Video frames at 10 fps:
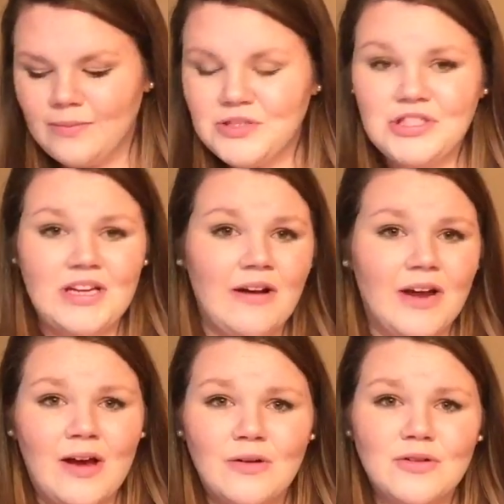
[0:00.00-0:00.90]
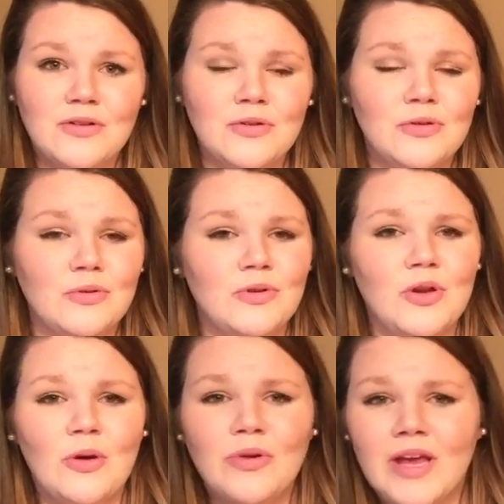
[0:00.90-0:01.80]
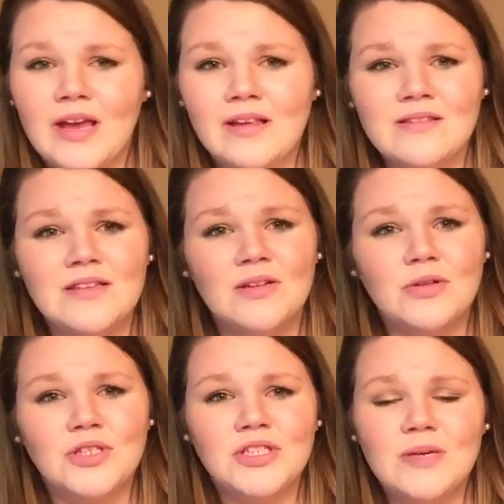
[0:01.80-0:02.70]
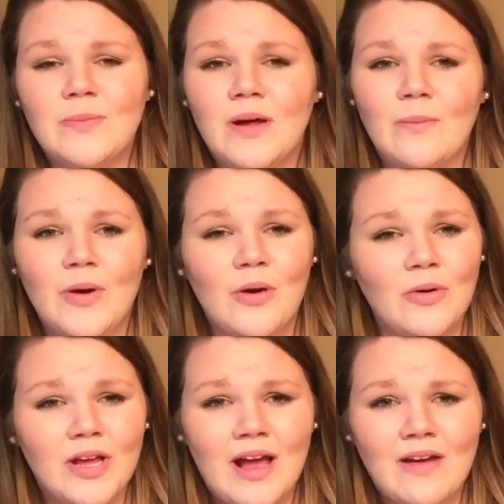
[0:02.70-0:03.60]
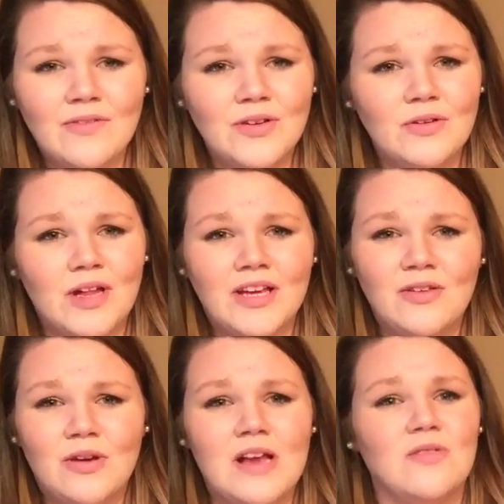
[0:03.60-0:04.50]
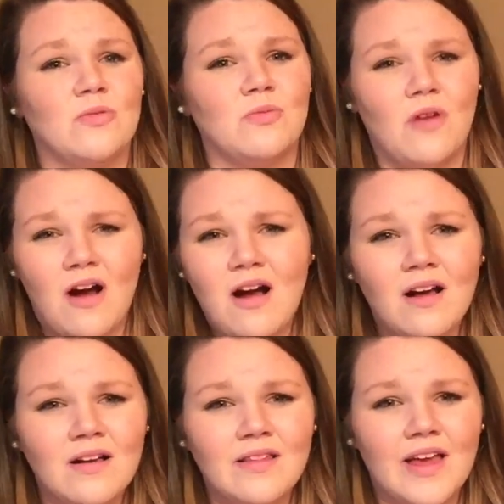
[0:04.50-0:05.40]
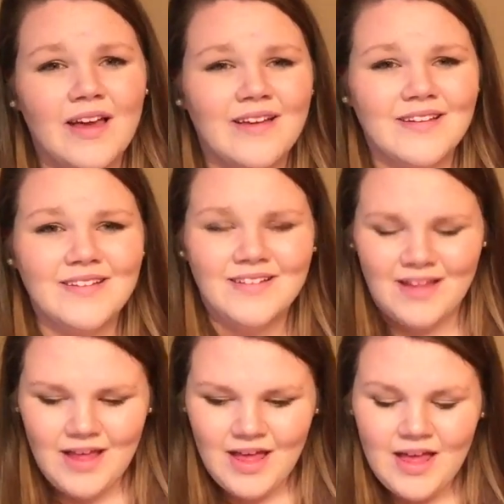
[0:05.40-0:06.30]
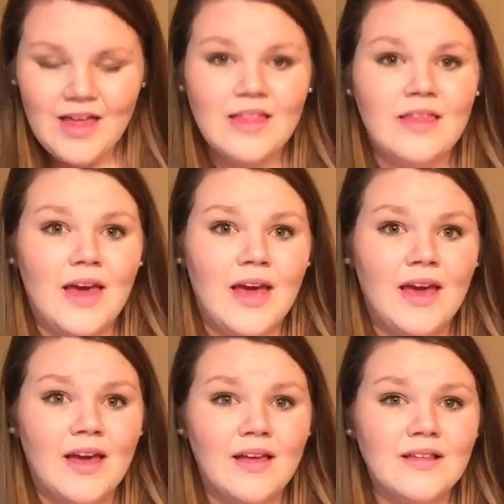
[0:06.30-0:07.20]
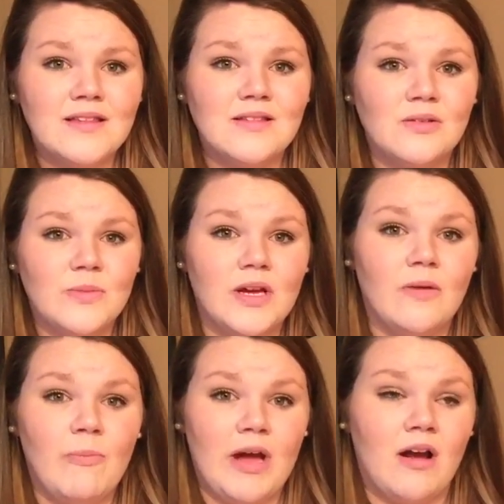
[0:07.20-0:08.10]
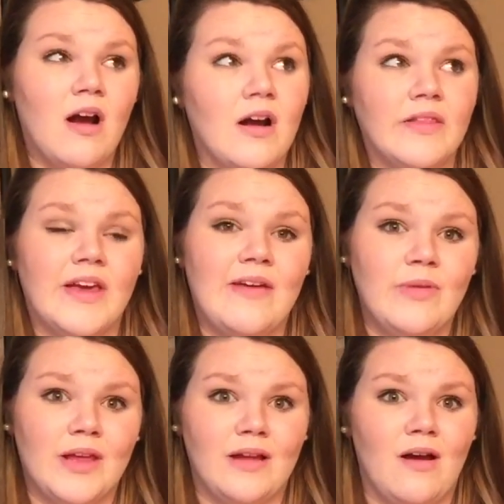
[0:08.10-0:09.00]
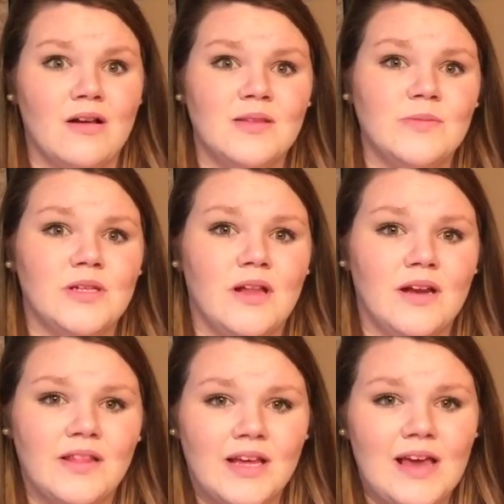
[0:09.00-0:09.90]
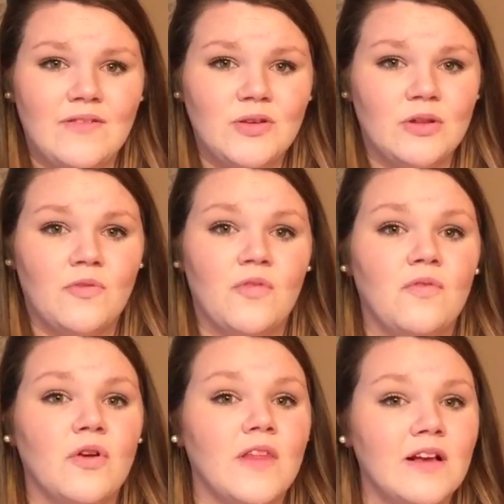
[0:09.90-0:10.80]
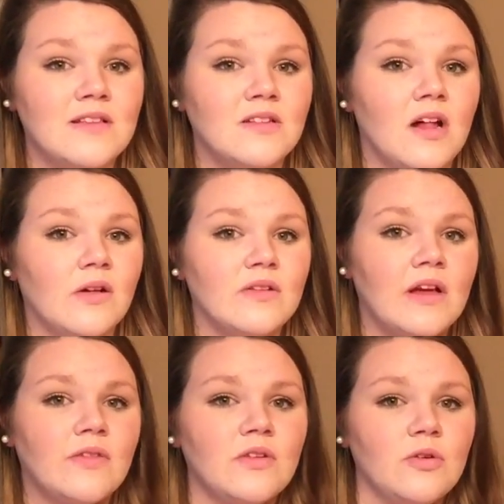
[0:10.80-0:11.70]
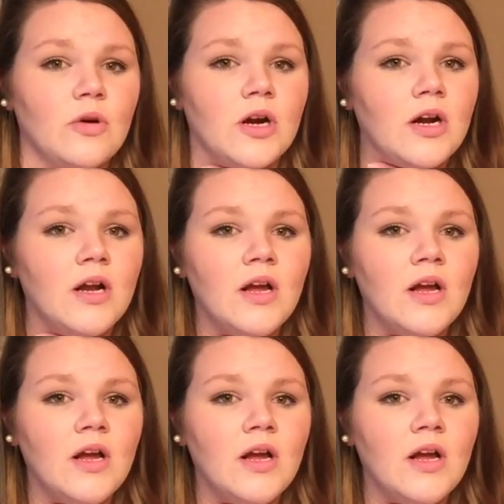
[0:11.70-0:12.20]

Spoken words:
Shout out to No Days dealership on Mahoning Avenue. Like, you guys rock. Like, they sold me my car and they gave me like an awesome deal on it. They gave it to us for $4,000 out the door,